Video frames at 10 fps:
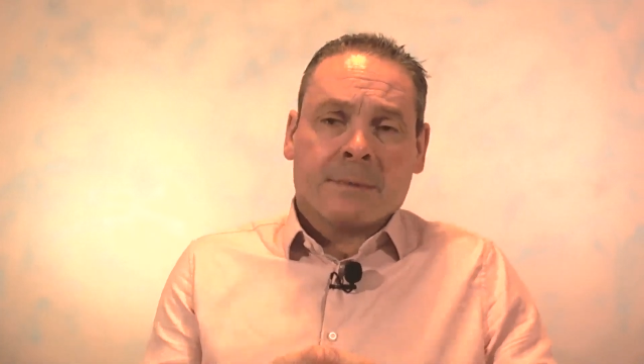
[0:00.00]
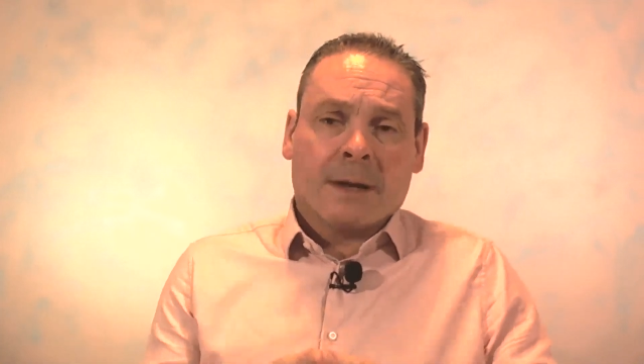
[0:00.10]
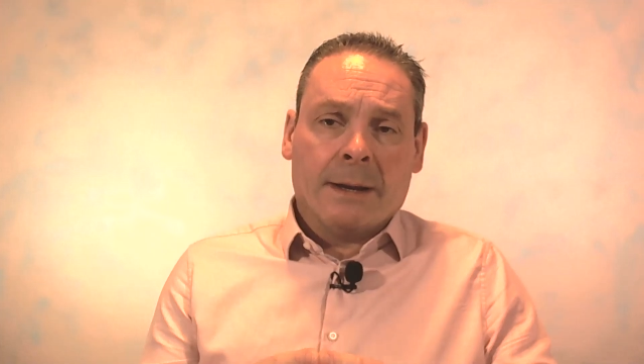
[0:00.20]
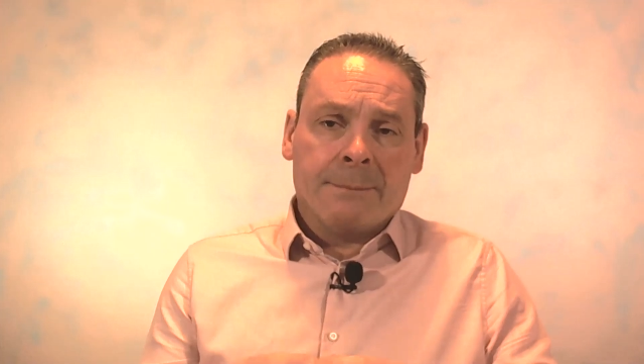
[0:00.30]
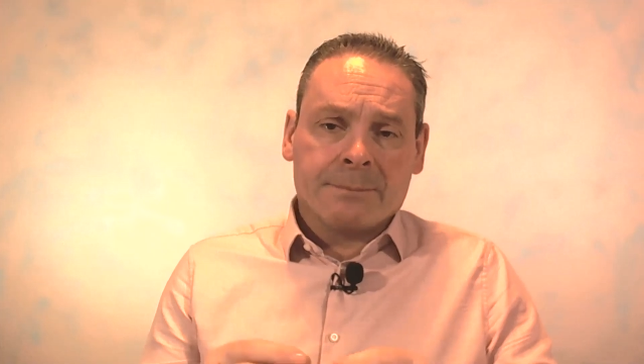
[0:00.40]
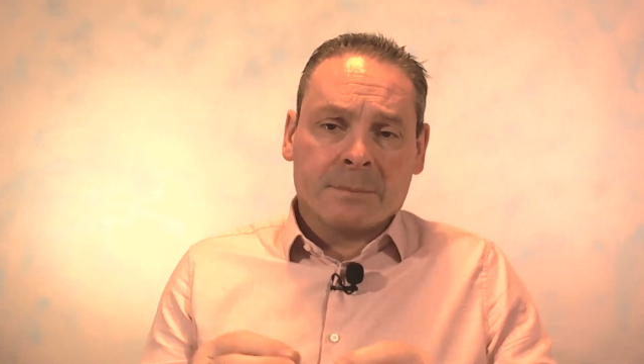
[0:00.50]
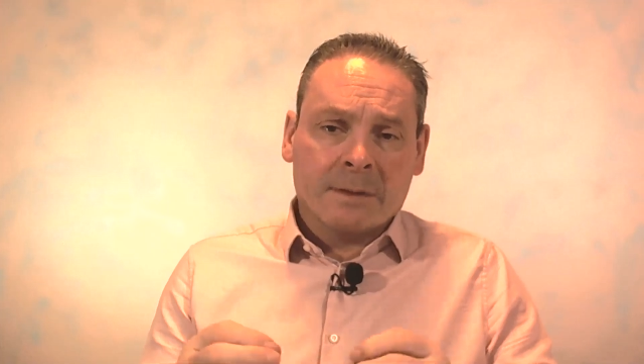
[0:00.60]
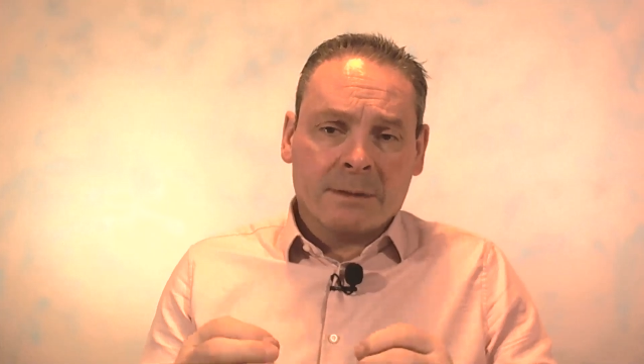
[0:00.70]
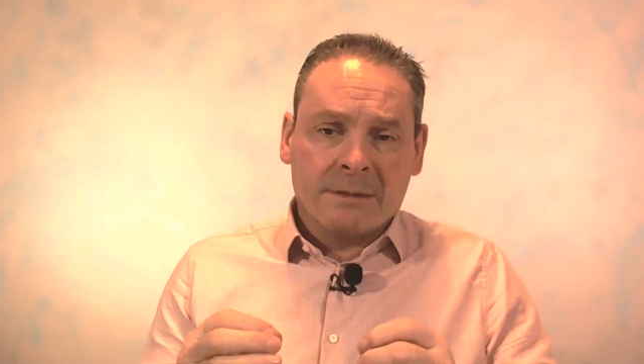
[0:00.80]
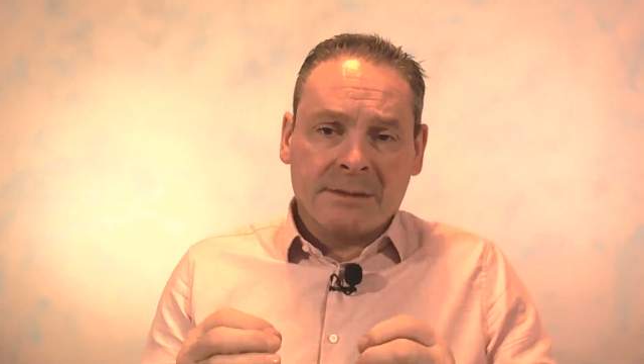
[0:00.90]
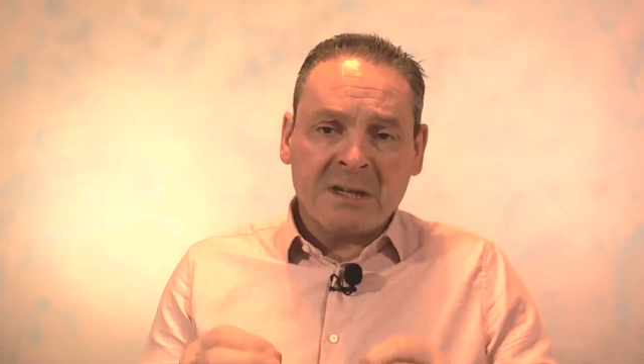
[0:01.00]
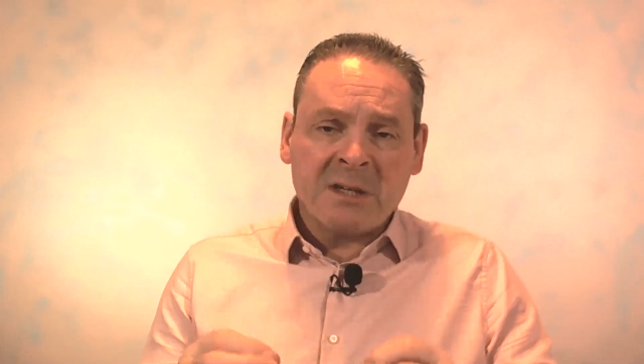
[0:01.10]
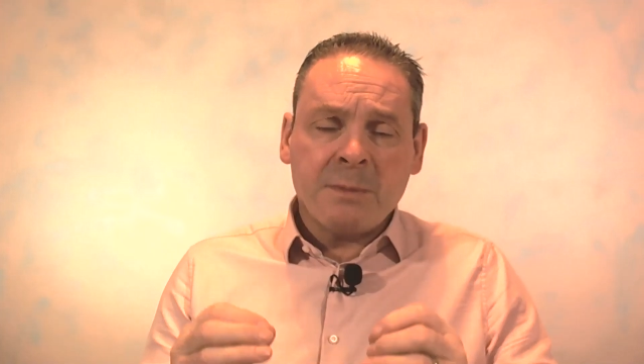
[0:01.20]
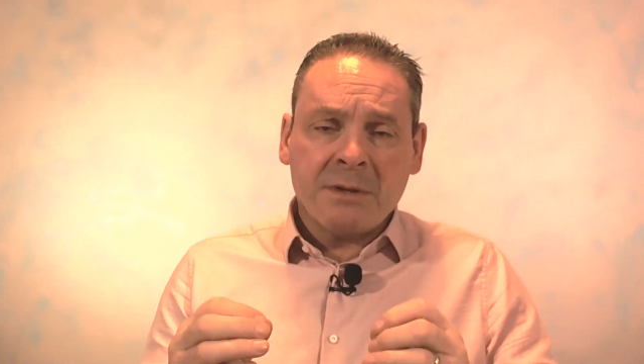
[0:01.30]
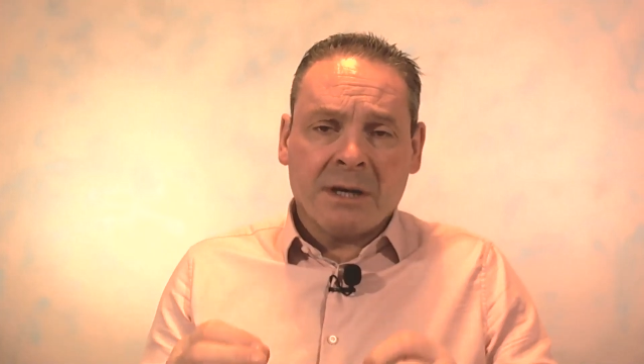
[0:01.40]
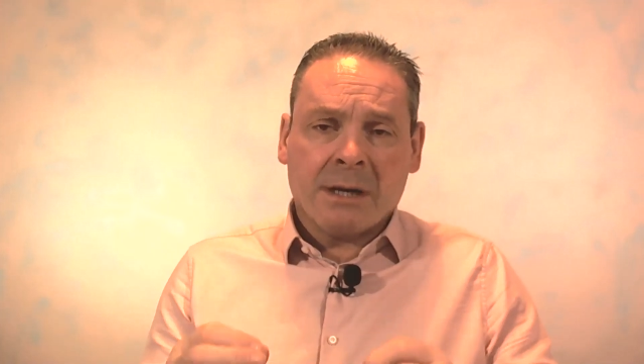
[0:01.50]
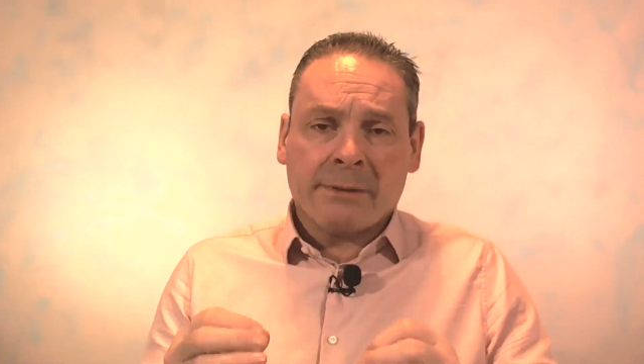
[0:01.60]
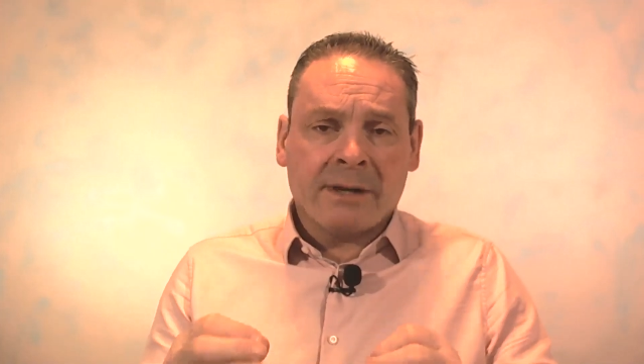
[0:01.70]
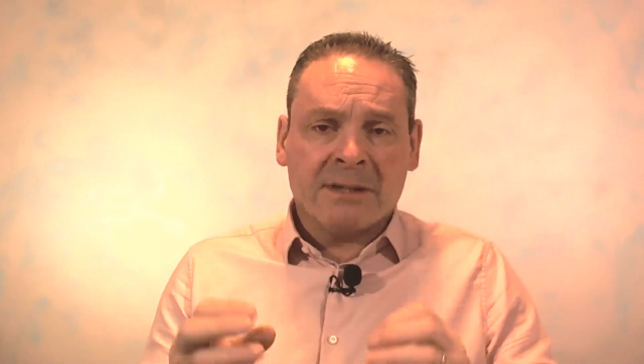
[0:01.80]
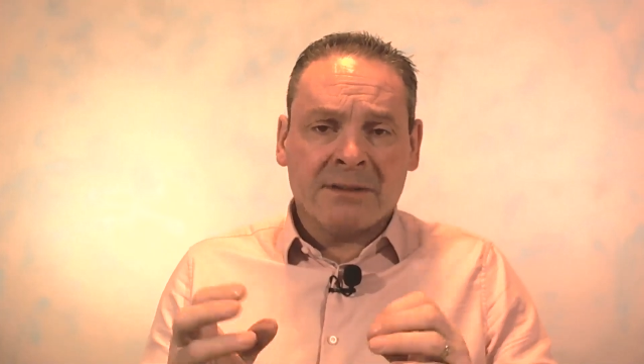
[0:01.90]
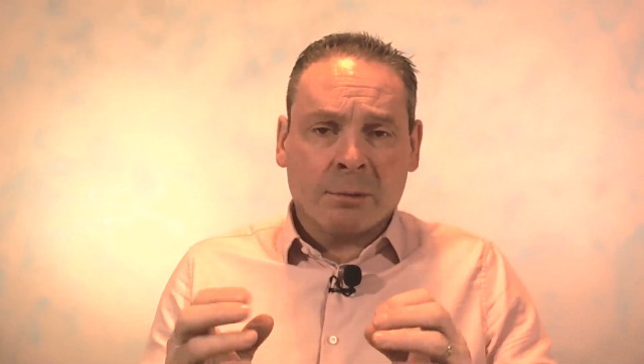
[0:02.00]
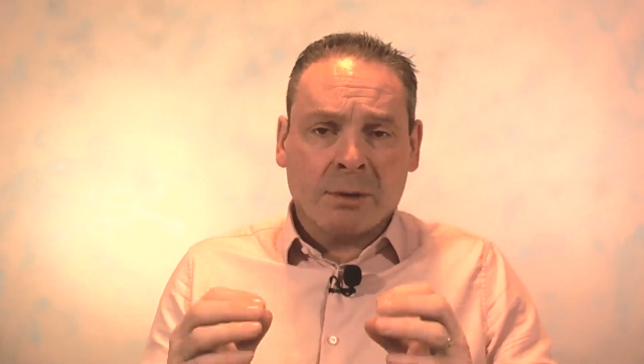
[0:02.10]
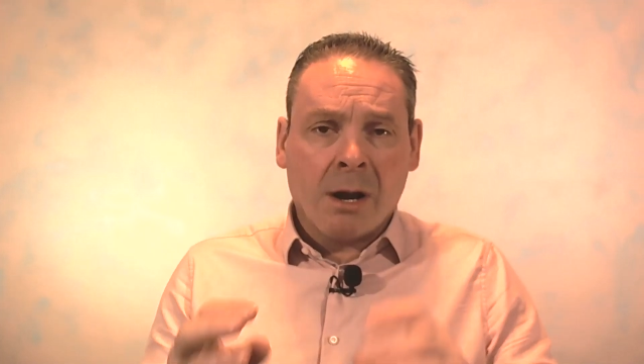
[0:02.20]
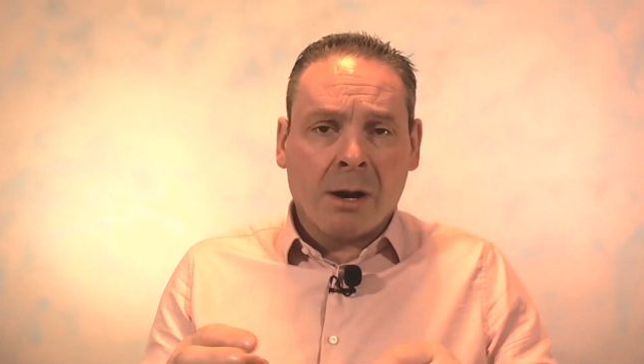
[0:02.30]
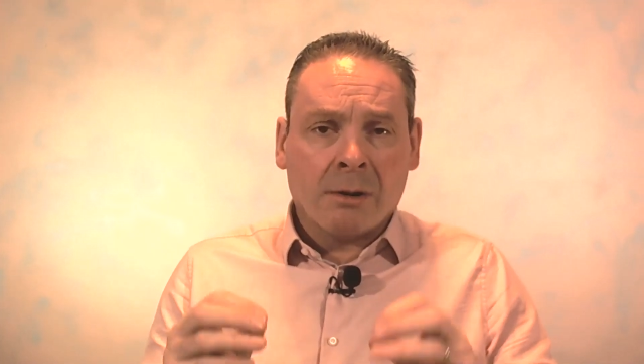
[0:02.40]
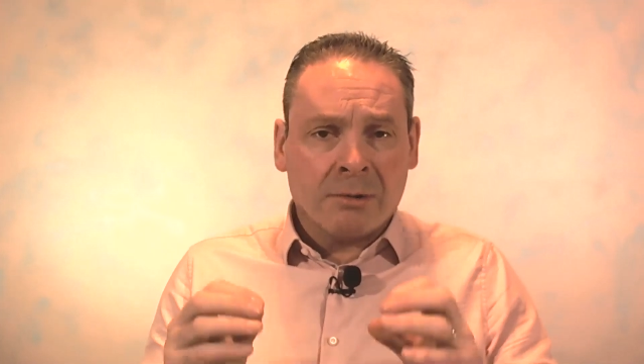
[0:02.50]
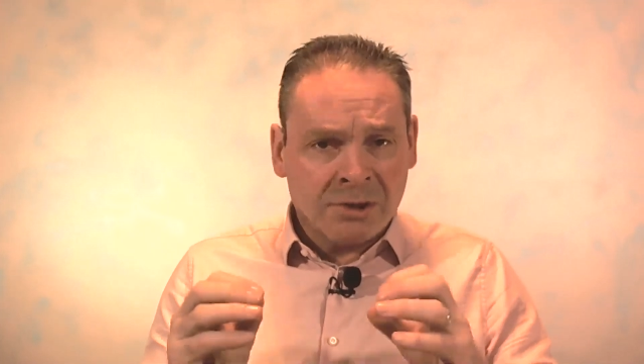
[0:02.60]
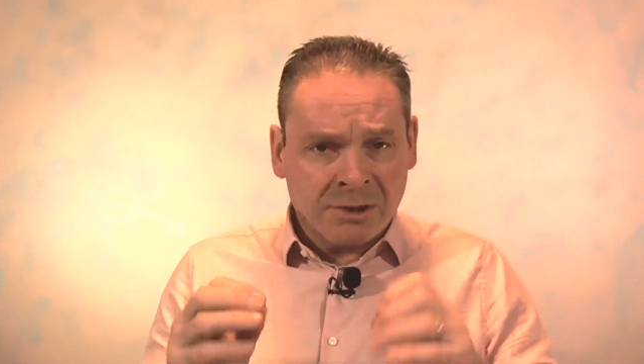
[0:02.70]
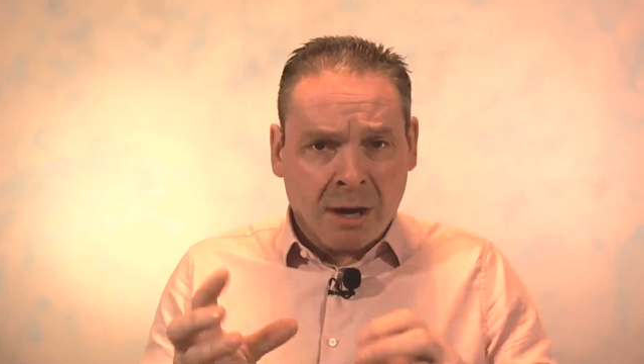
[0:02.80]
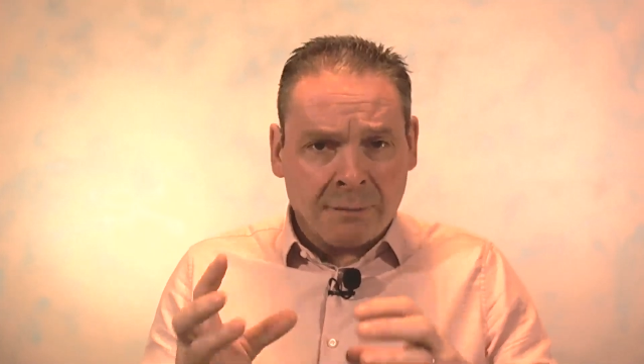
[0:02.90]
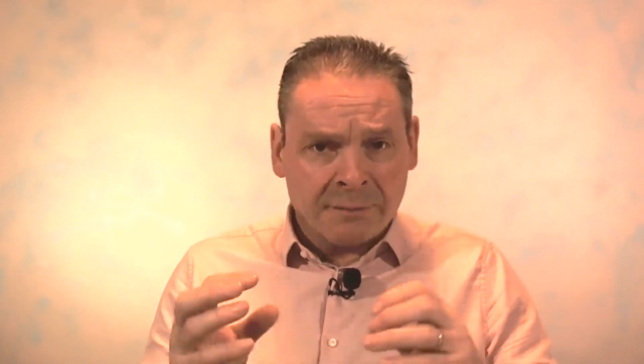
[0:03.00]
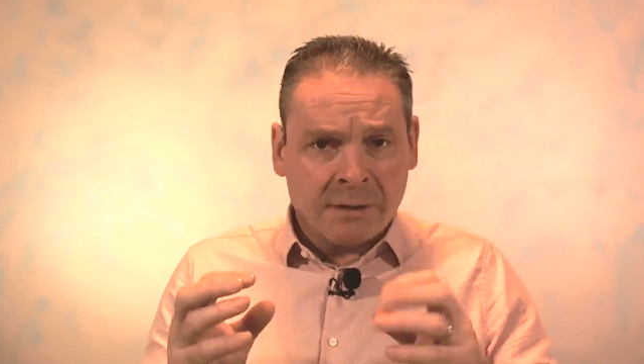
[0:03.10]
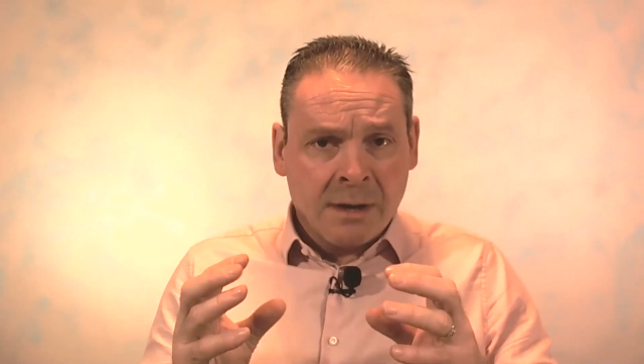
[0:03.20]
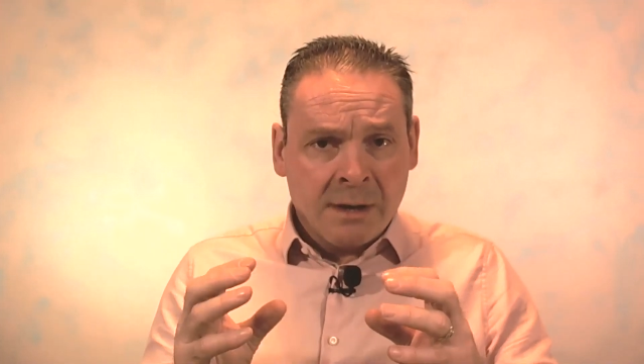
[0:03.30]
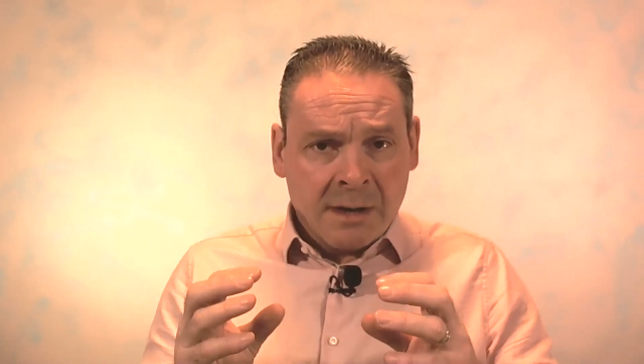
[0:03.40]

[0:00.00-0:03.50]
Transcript: the disc material is no longer soft,